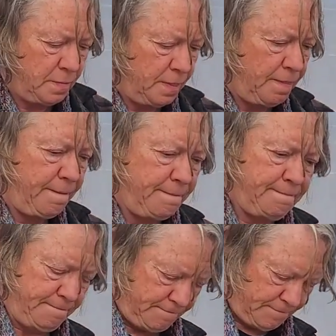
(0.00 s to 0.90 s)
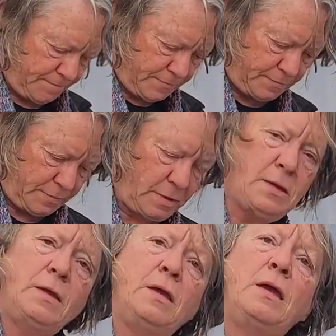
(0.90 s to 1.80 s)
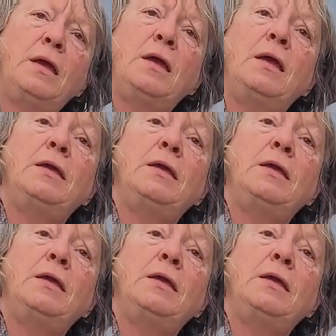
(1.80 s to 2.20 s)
that it can do that. So you don't want to put it like